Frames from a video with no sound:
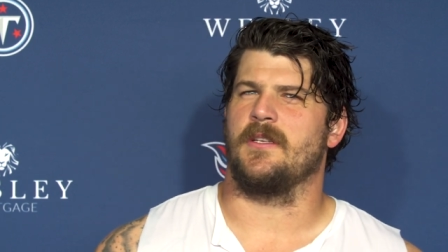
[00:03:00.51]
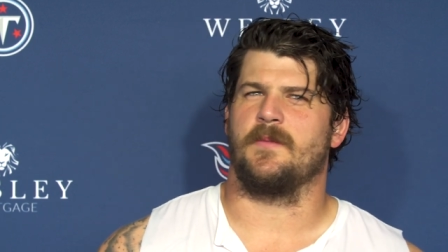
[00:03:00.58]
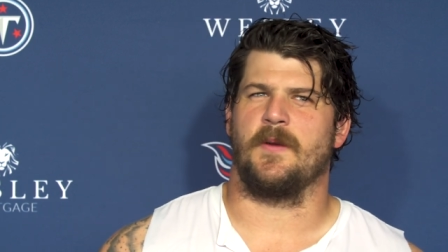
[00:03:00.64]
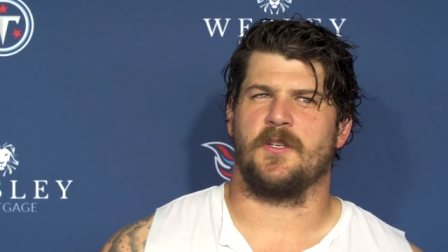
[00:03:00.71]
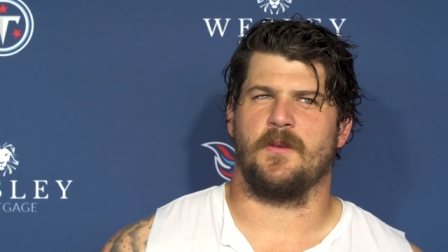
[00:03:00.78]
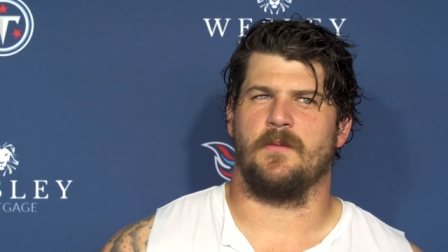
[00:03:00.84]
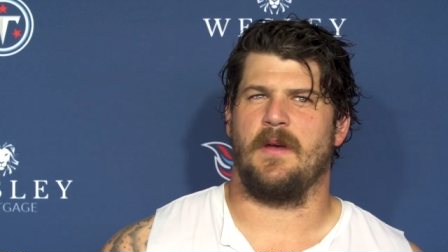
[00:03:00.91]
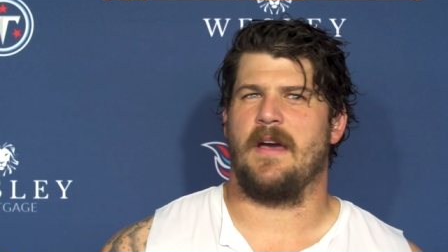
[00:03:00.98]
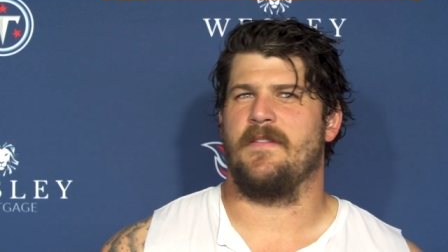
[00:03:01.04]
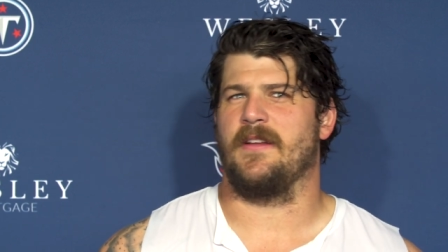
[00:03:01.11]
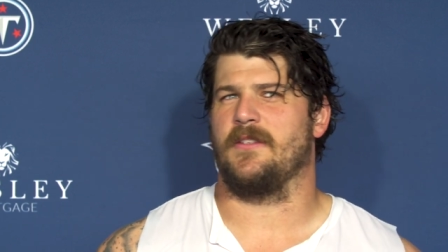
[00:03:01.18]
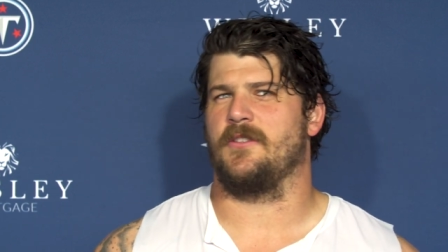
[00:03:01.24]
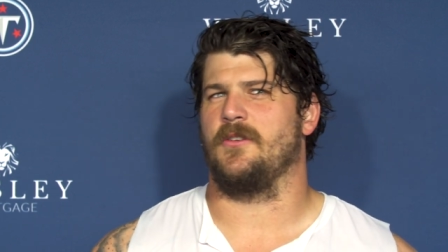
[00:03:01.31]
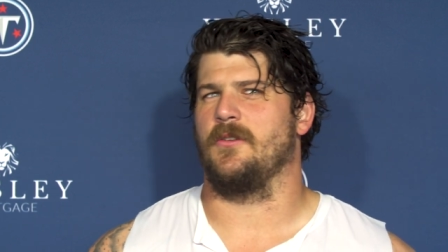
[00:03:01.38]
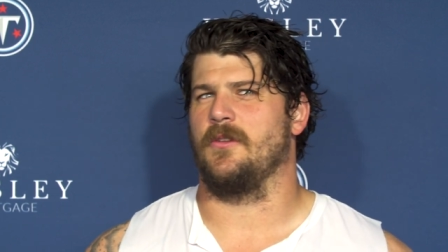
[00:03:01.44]
especially with having
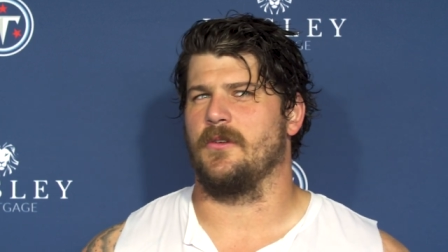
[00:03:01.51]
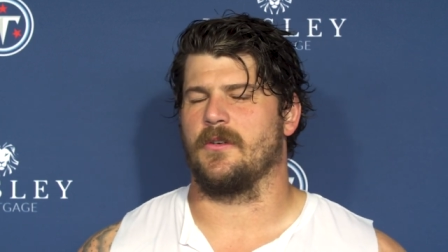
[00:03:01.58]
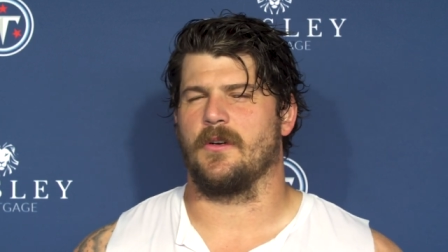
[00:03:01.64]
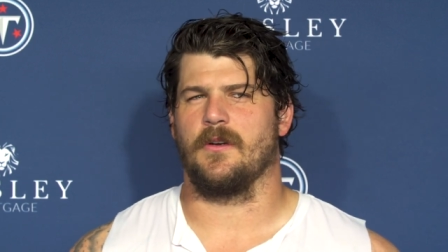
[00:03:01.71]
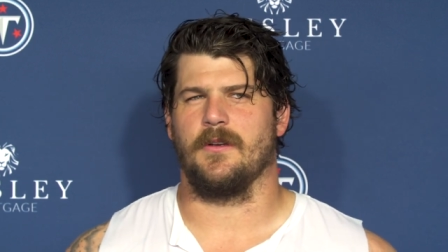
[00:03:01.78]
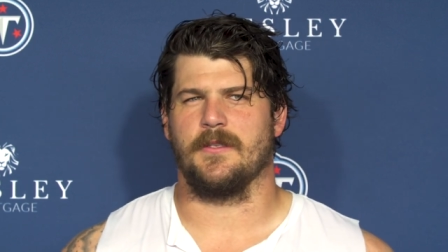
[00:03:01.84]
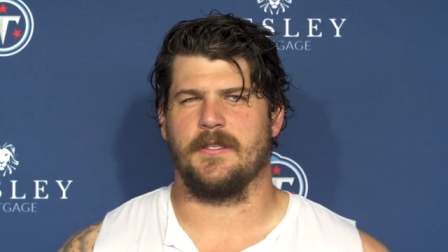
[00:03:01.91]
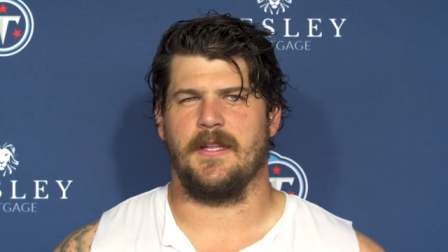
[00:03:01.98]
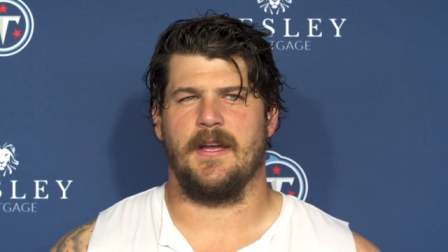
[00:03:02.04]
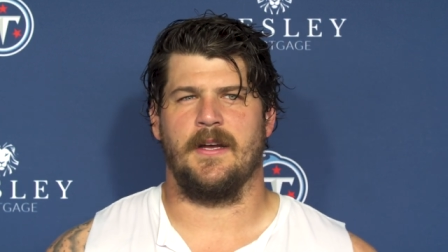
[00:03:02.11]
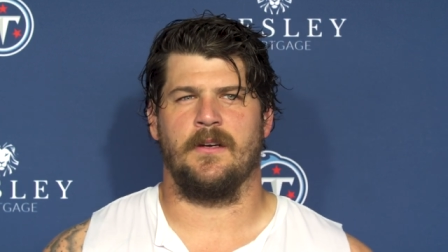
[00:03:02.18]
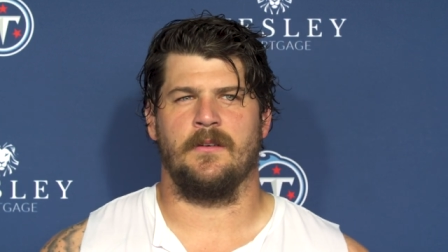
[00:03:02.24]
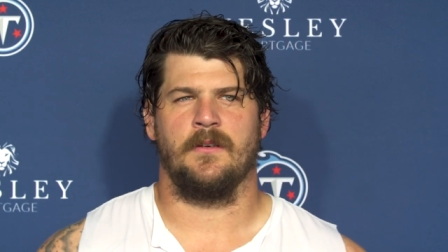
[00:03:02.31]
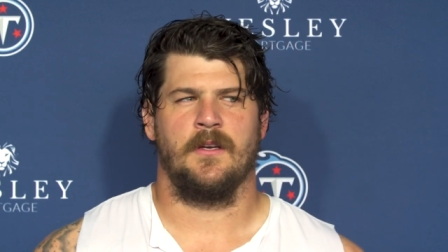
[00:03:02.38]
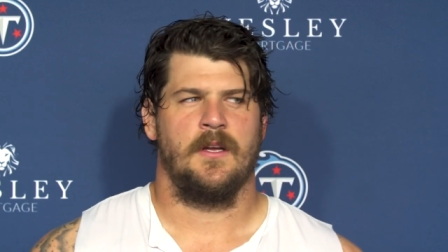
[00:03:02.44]
two little girls
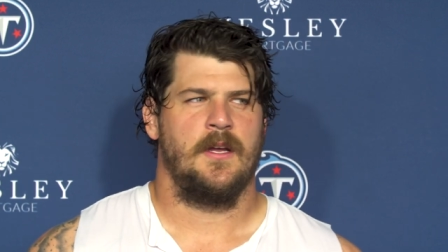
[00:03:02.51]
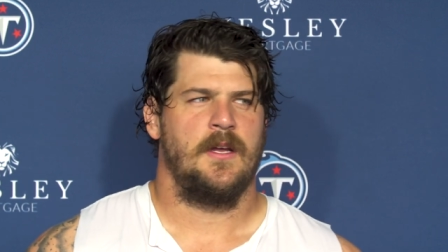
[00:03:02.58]
now,